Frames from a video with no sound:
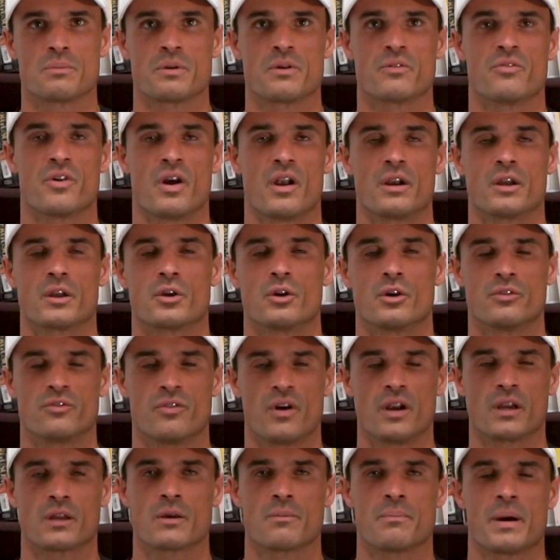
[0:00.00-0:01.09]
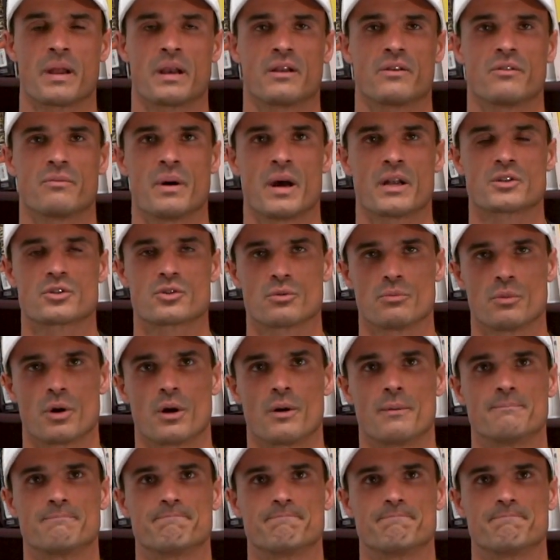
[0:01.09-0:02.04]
be a very good, very competitive match tomorrow.